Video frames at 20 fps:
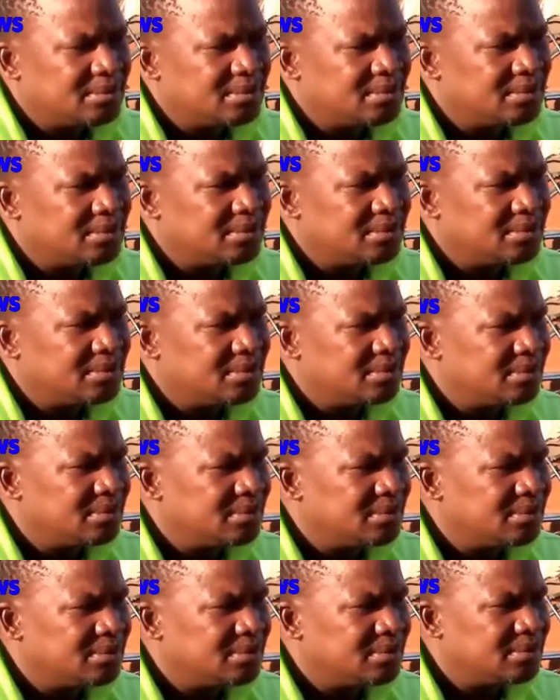
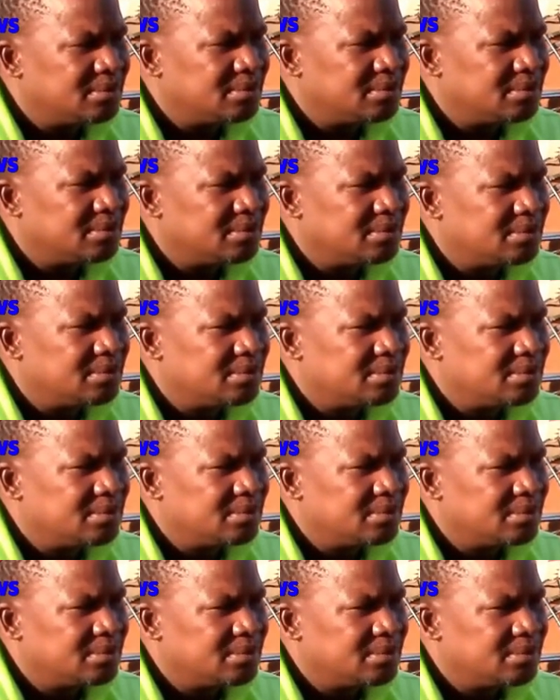
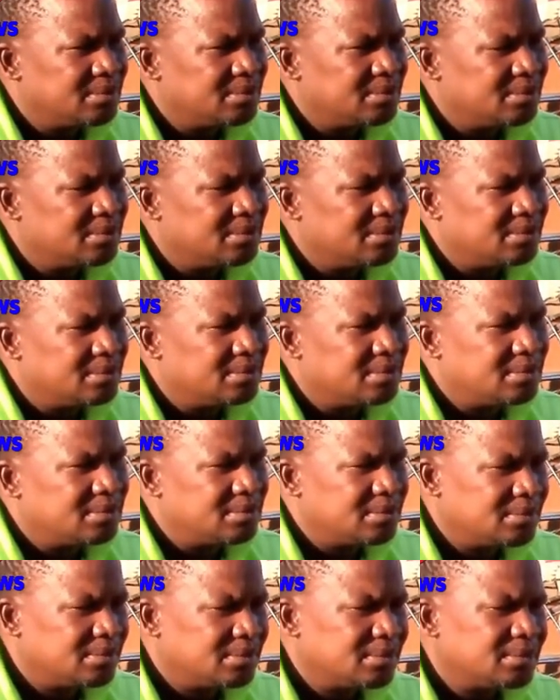
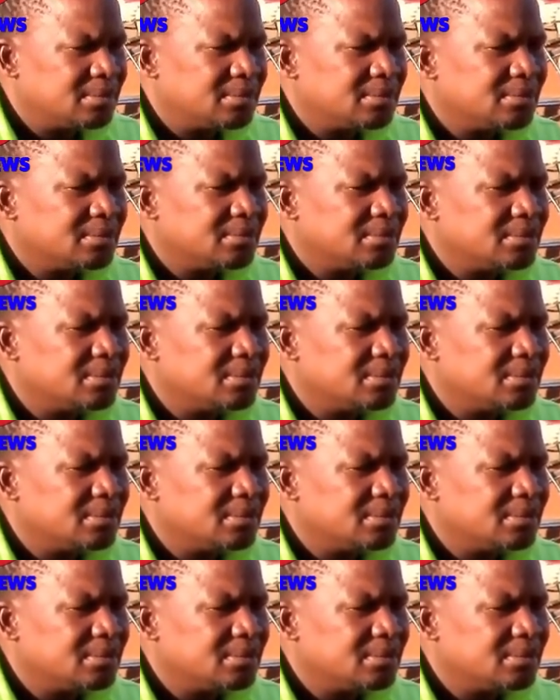[no speech]